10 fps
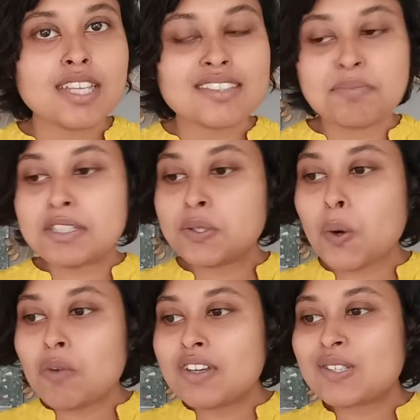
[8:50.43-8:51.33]
My
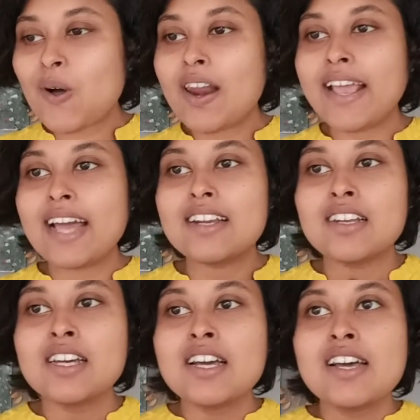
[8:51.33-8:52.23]
soul was calling, and
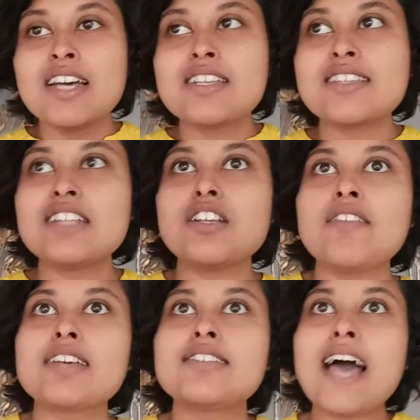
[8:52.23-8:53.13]
it is a sense
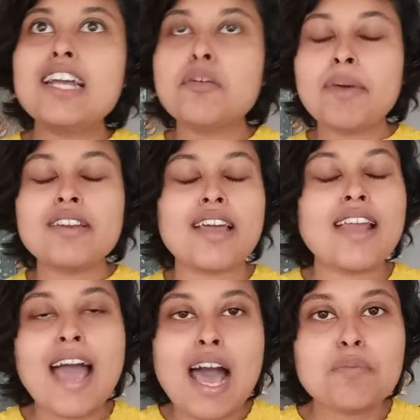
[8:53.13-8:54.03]
of excitement and
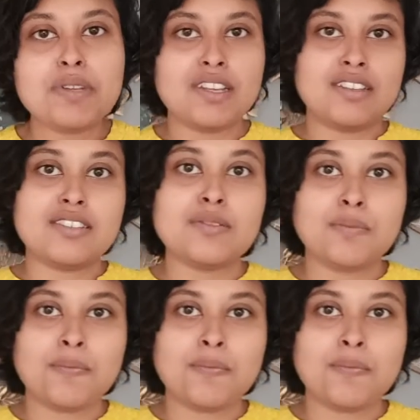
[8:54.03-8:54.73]
happiness.